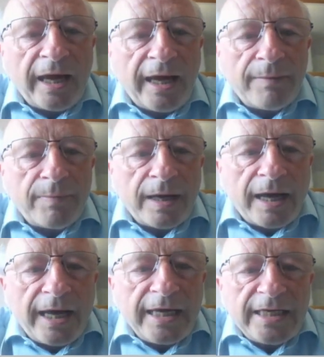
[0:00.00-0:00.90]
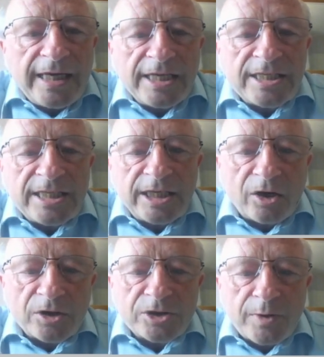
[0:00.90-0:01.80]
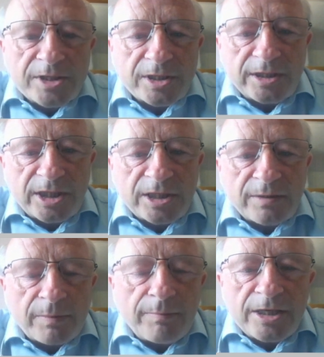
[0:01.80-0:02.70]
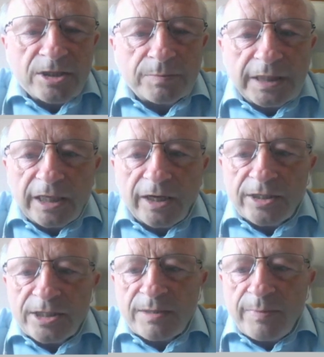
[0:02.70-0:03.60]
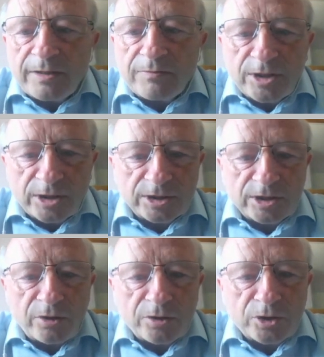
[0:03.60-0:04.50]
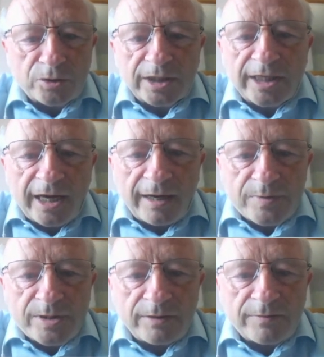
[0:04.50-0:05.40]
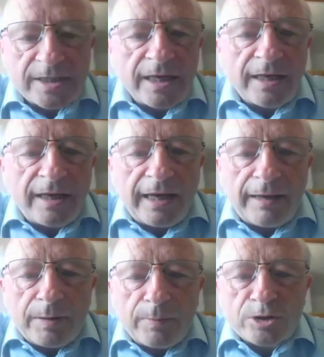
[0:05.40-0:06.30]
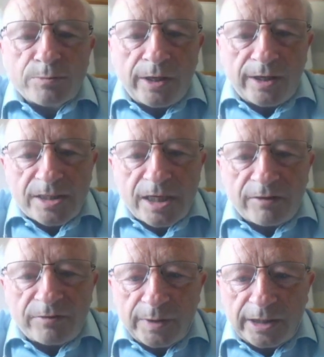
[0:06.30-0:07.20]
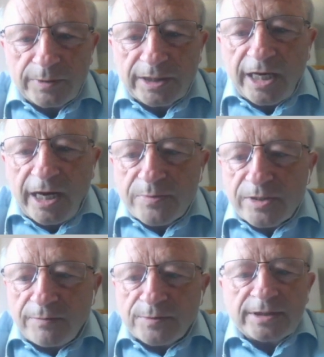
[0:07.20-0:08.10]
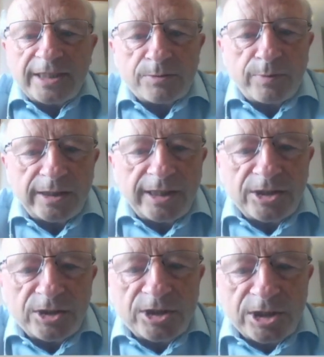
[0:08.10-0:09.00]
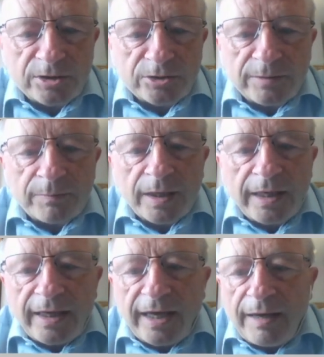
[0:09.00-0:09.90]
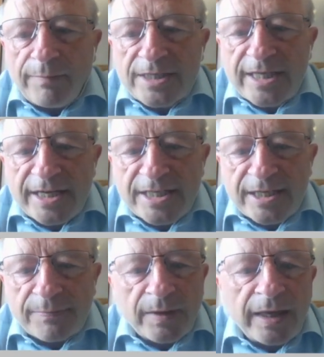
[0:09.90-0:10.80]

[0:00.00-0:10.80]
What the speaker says: ADHD also as a condition makes up the largest amount of children going through the CAM service. And most parents are familiar with the CAM service because that's where you get your children assessed.